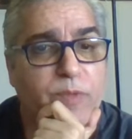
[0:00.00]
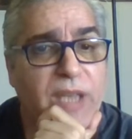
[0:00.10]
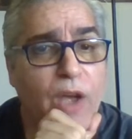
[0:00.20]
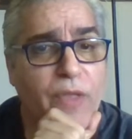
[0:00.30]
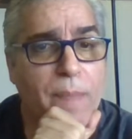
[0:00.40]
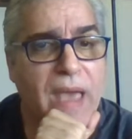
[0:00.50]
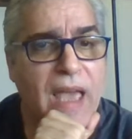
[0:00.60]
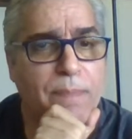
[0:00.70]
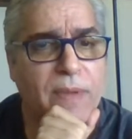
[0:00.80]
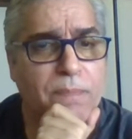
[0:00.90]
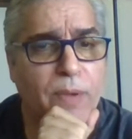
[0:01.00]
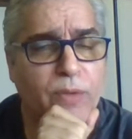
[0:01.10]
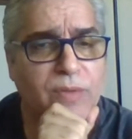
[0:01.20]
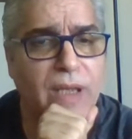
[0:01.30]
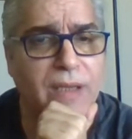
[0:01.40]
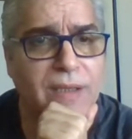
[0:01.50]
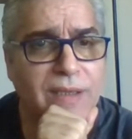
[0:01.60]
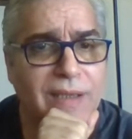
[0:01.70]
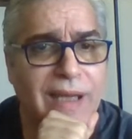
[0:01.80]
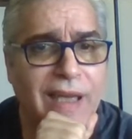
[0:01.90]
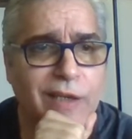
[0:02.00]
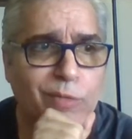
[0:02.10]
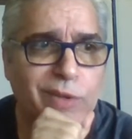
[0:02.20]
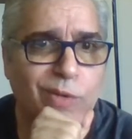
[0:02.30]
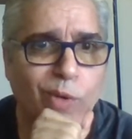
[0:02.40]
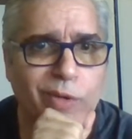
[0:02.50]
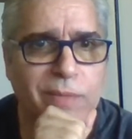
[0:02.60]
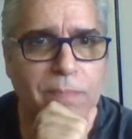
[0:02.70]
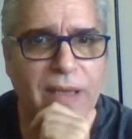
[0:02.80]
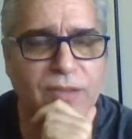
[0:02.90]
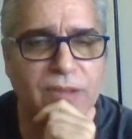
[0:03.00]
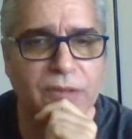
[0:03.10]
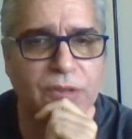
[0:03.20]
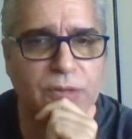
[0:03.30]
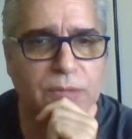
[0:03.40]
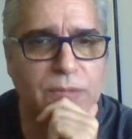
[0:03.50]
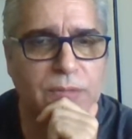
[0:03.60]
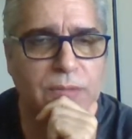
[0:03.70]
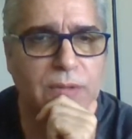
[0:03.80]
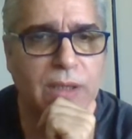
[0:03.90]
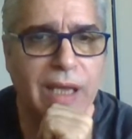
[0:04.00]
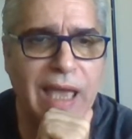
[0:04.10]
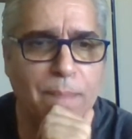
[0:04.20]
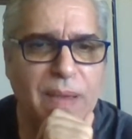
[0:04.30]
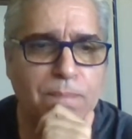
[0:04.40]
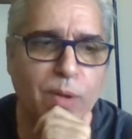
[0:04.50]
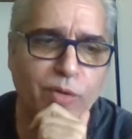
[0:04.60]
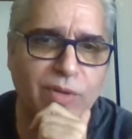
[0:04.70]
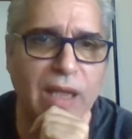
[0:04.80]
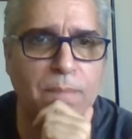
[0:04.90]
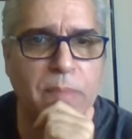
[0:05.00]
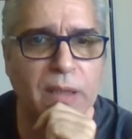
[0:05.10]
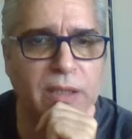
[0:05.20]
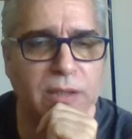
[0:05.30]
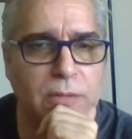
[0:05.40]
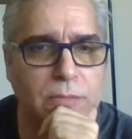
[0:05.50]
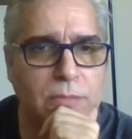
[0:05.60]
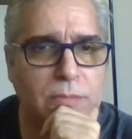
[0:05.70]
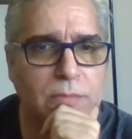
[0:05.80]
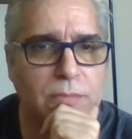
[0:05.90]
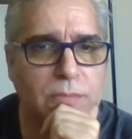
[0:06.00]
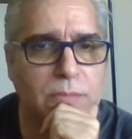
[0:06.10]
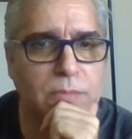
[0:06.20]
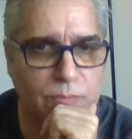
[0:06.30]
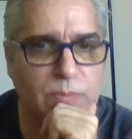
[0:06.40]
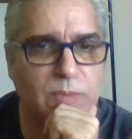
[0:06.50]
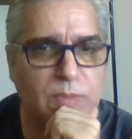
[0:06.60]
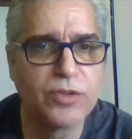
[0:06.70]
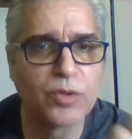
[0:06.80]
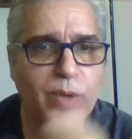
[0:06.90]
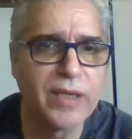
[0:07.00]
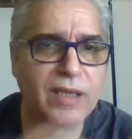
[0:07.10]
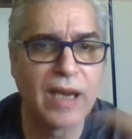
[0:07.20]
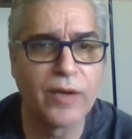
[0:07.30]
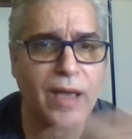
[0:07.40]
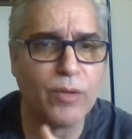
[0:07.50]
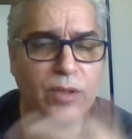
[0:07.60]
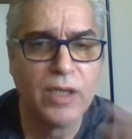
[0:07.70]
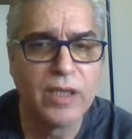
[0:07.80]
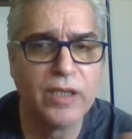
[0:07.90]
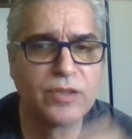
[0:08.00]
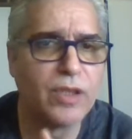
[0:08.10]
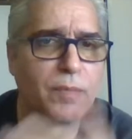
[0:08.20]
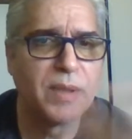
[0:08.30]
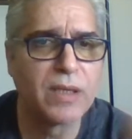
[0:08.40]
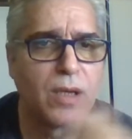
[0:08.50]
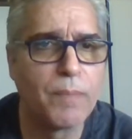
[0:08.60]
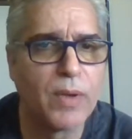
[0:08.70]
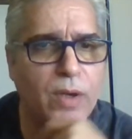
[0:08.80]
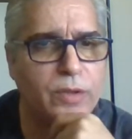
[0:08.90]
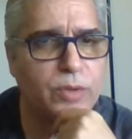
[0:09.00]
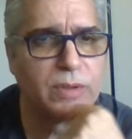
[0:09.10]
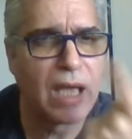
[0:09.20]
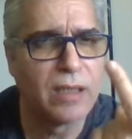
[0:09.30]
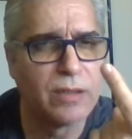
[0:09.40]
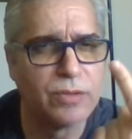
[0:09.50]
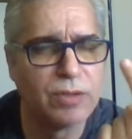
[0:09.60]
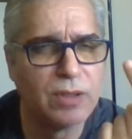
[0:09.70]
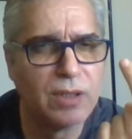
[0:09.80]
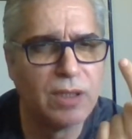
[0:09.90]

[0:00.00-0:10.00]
tell them happy birthday on a recorded message, happy birthday, Billy. Get your credit card out. It's going to be a couple $100.